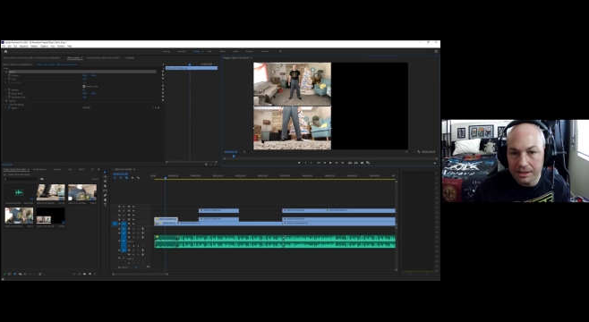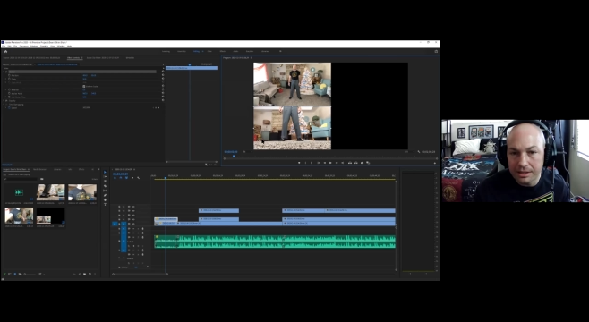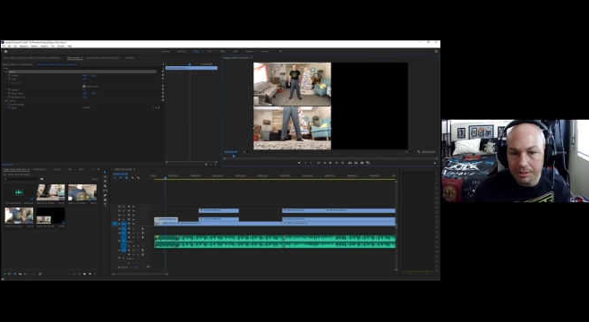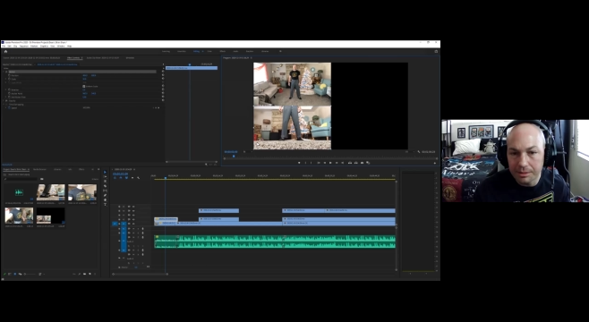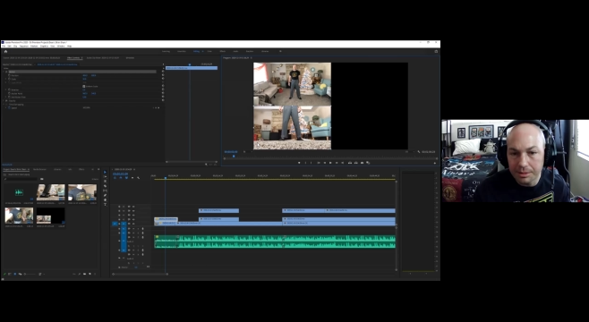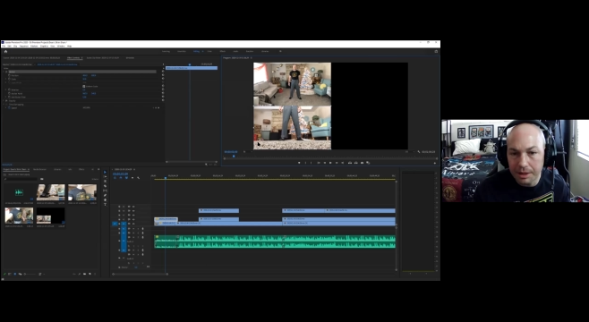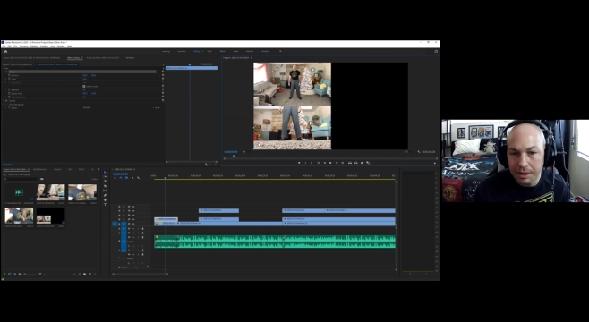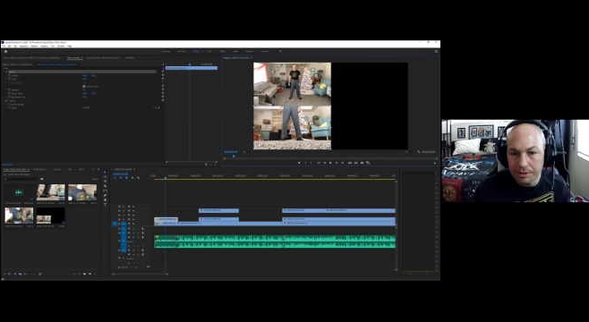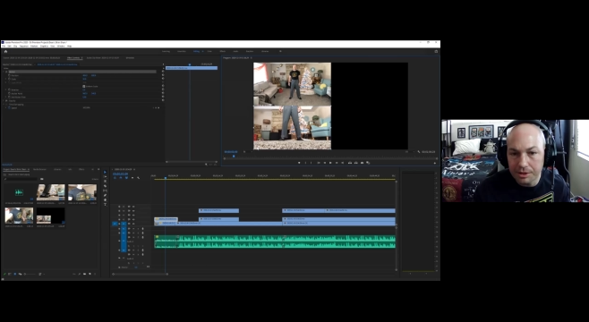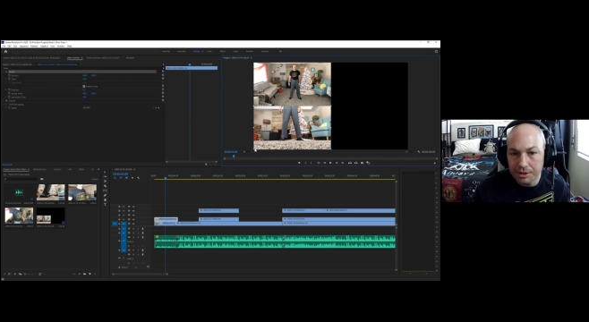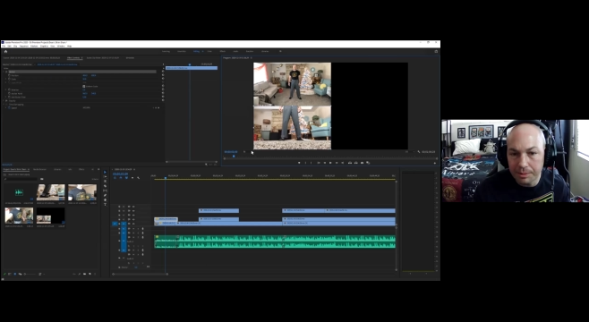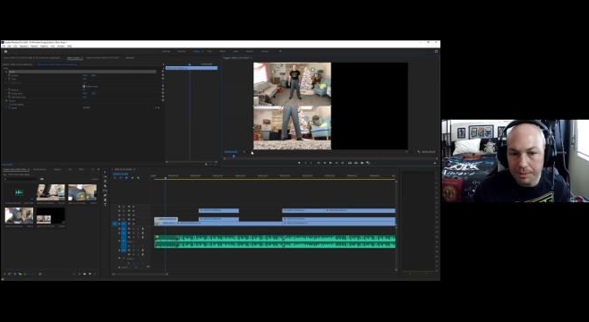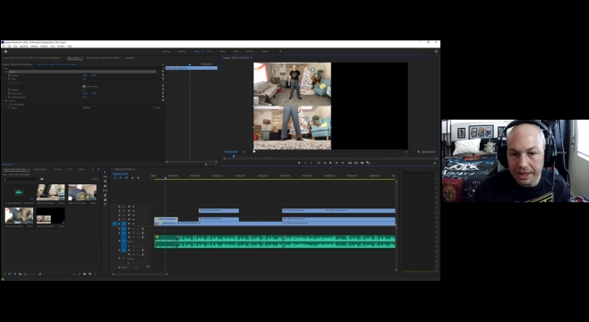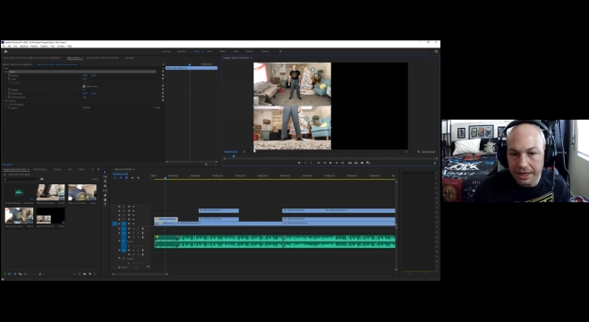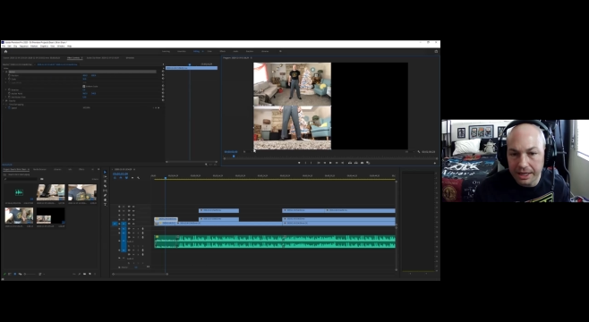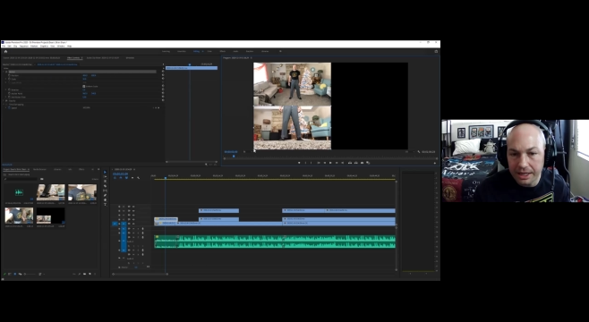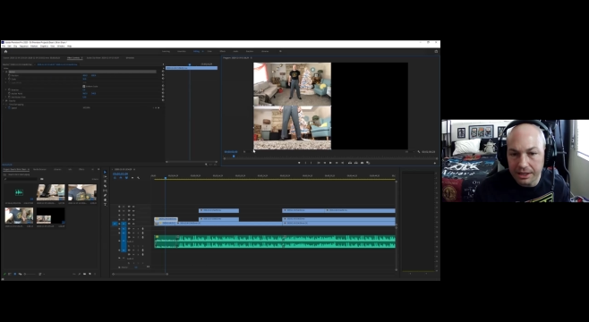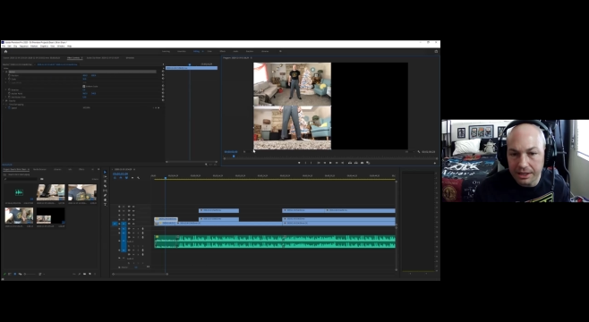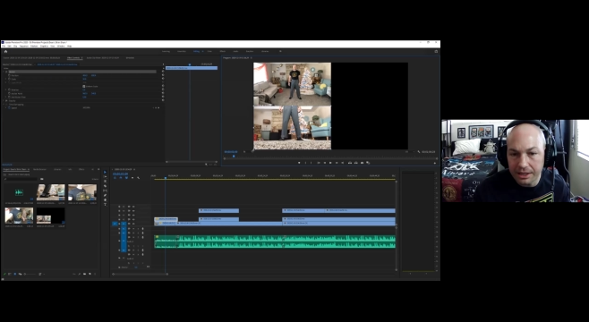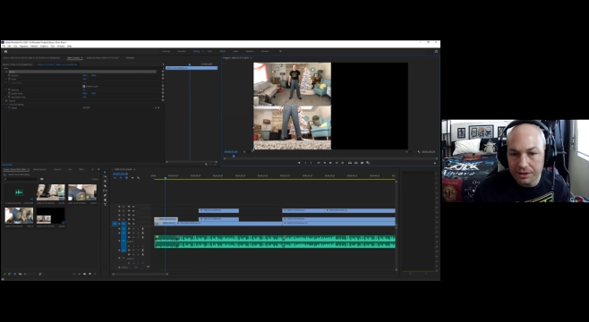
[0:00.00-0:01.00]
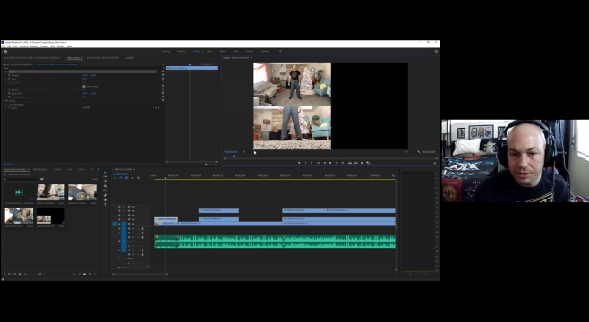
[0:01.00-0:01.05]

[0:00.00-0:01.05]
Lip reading: Sometimes you might need